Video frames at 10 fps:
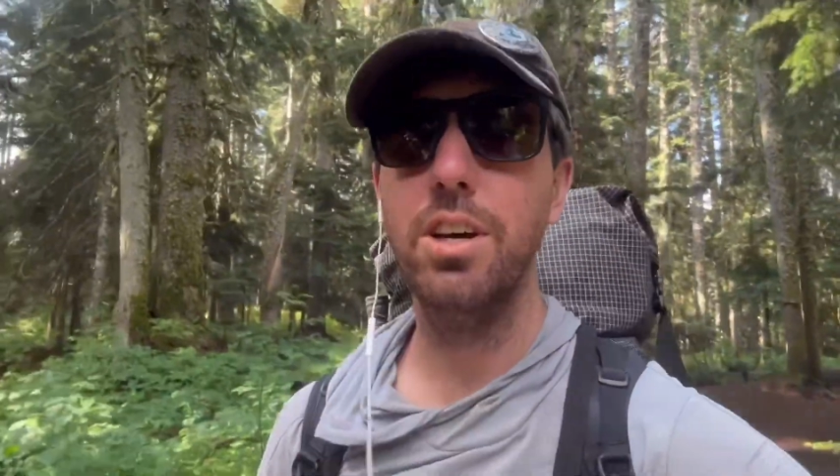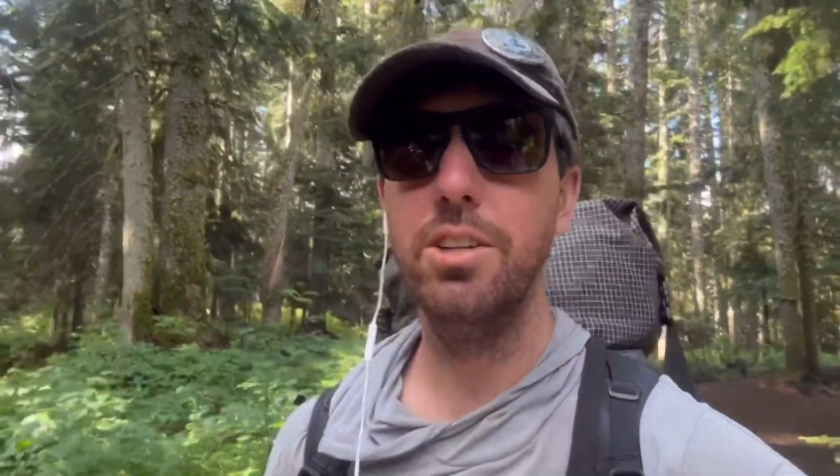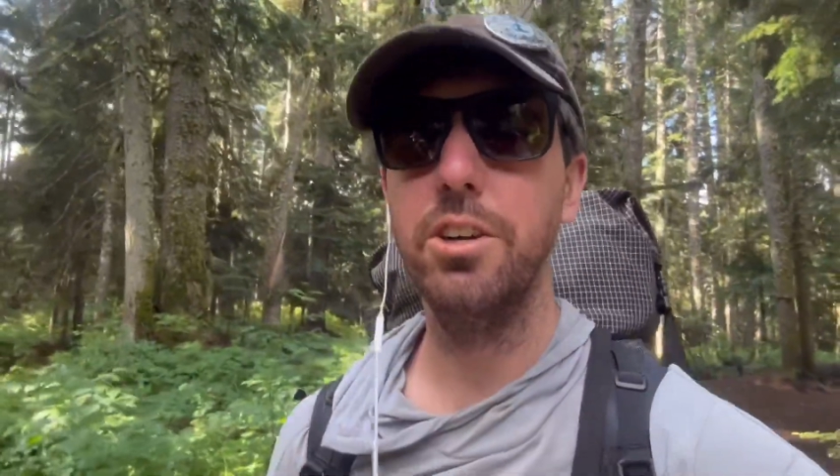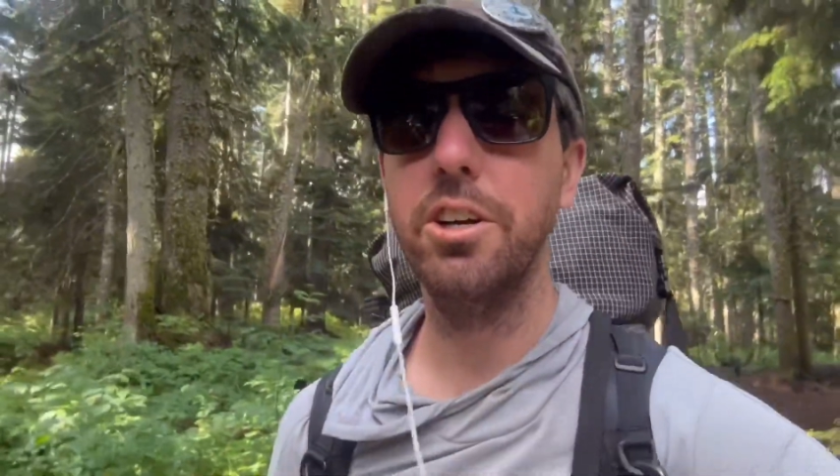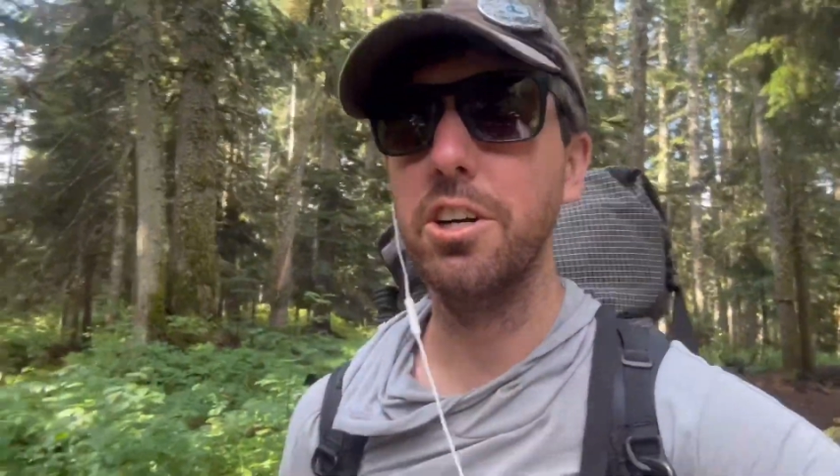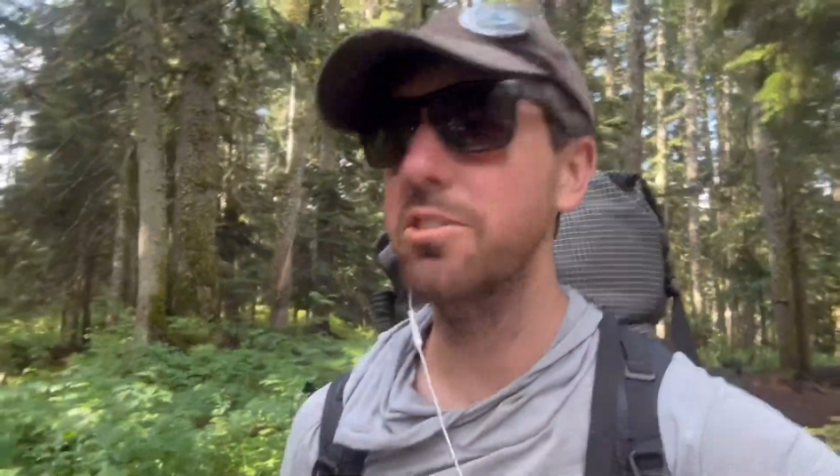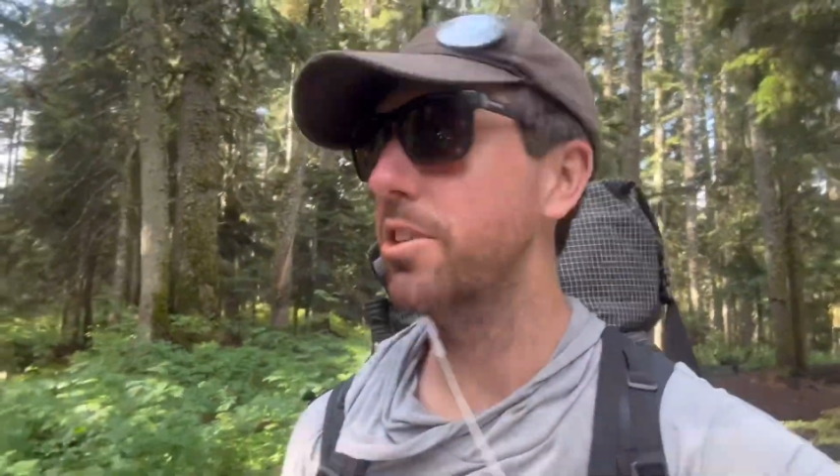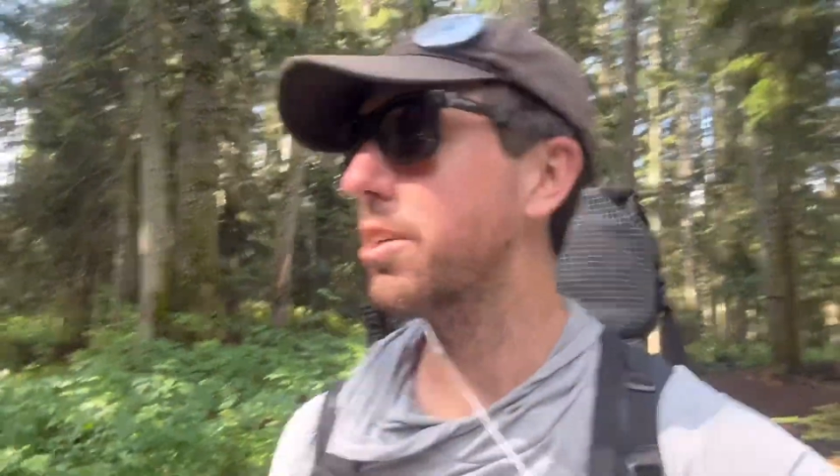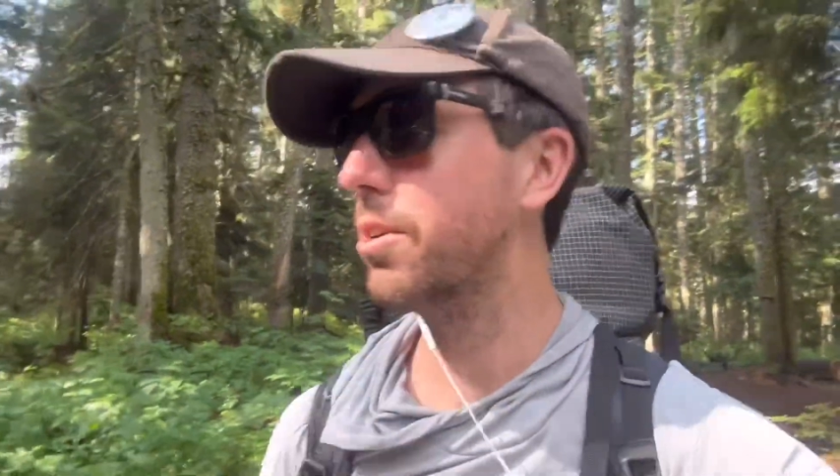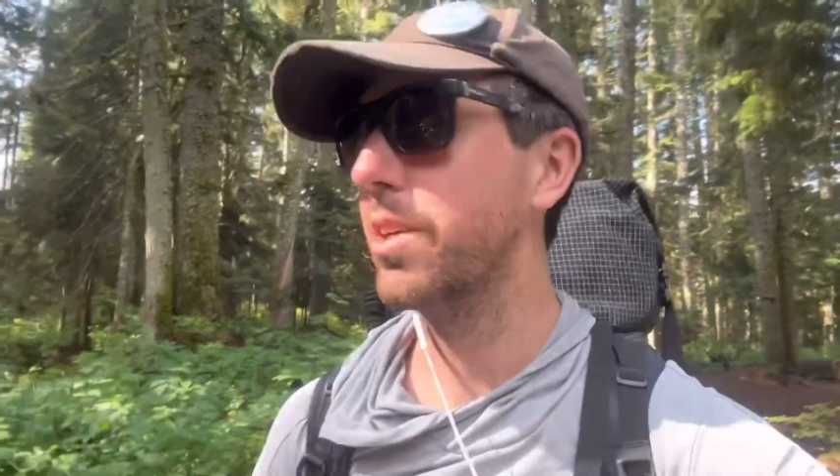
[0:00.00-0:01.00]
during our
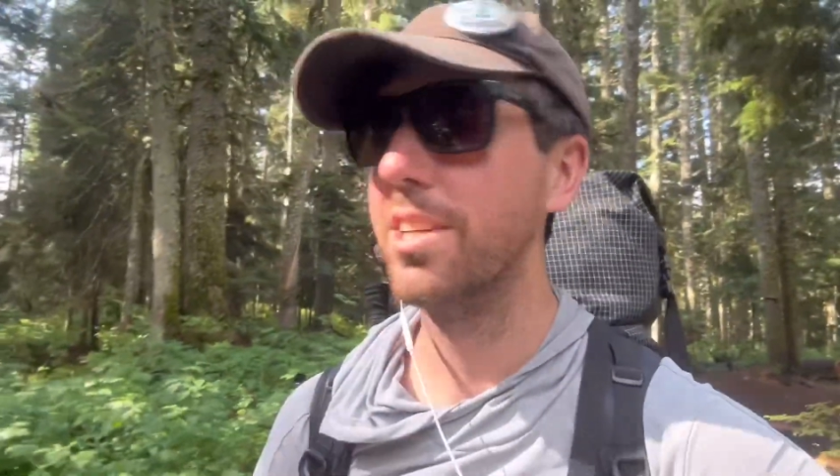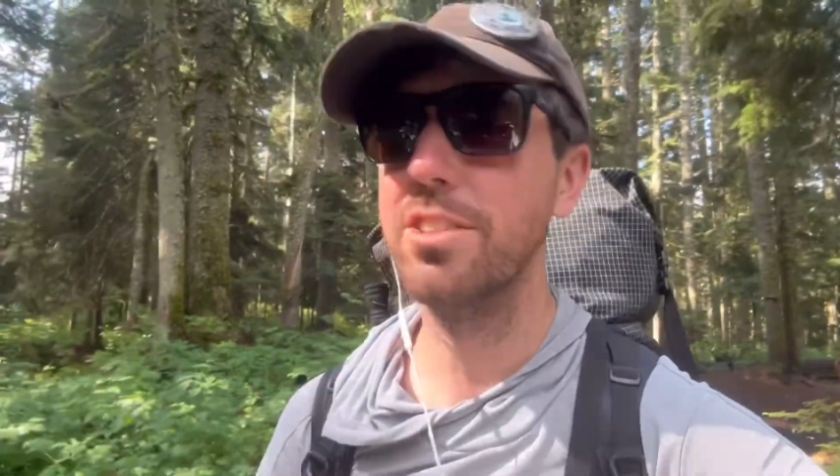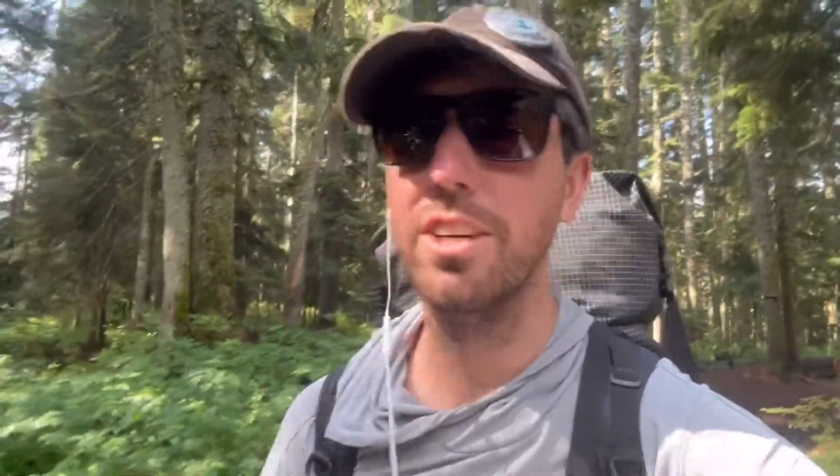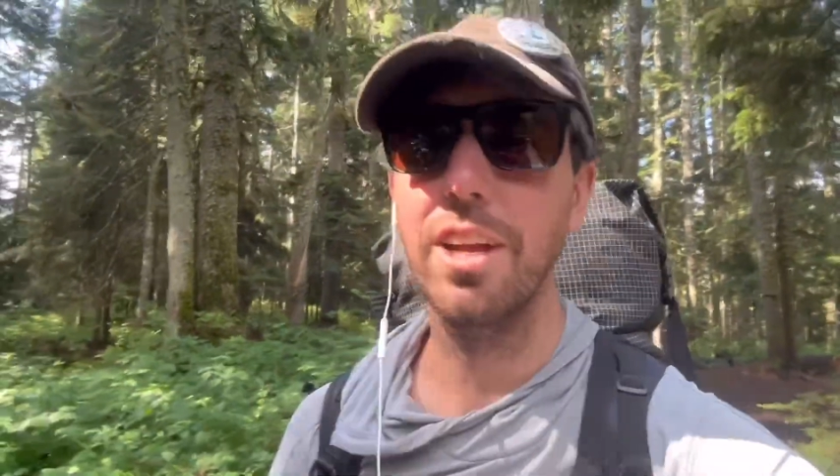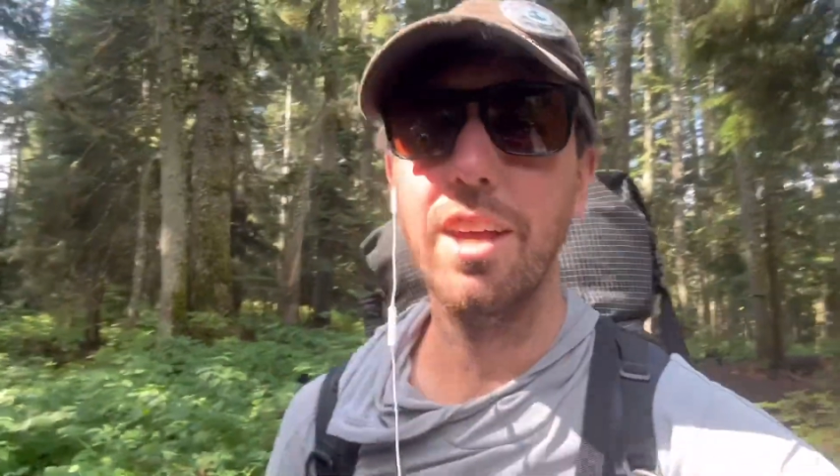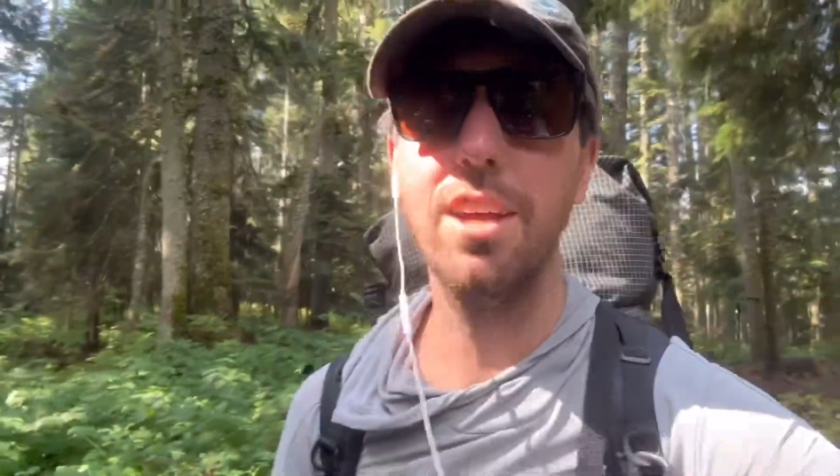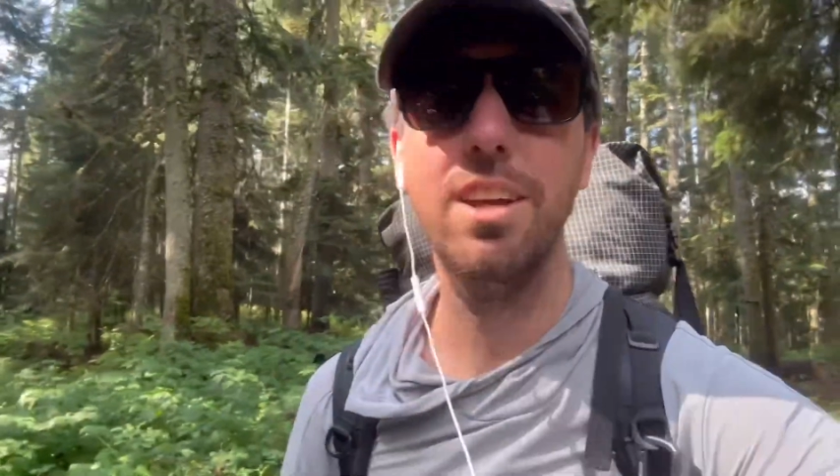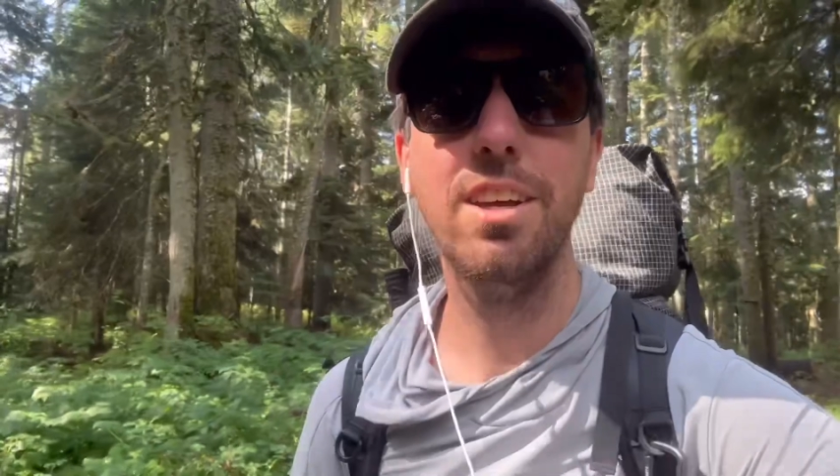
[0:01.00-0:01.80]
zero yesterday.